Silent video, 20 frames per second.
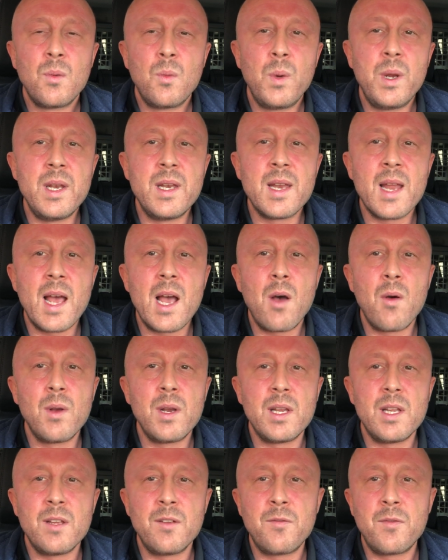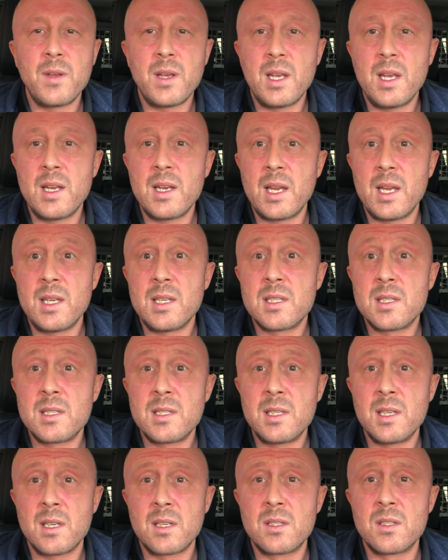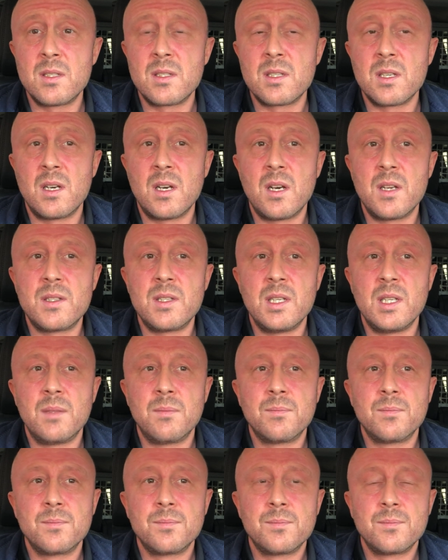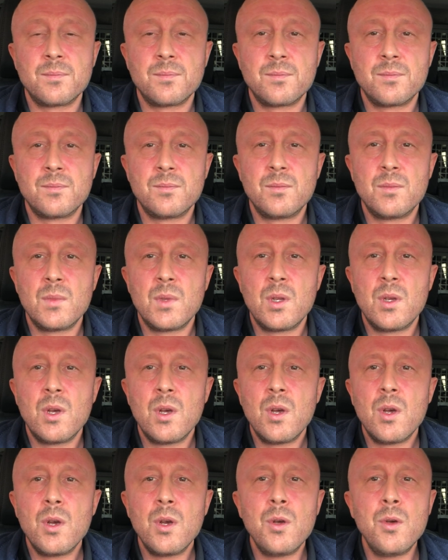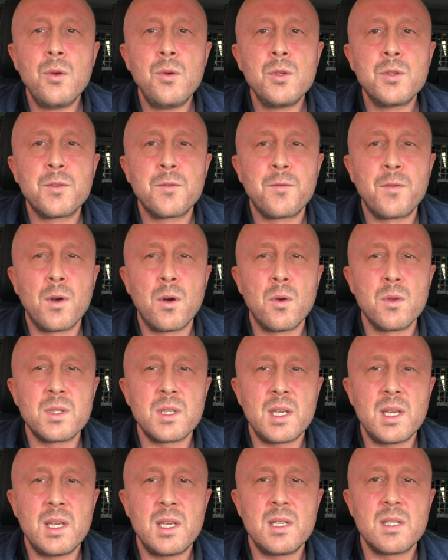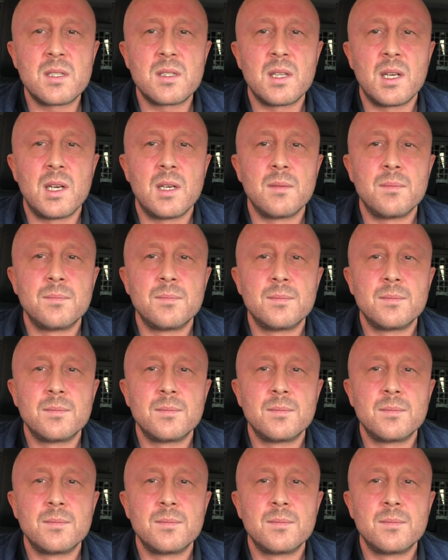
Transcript: We now live in a sick society. Whose fault is that?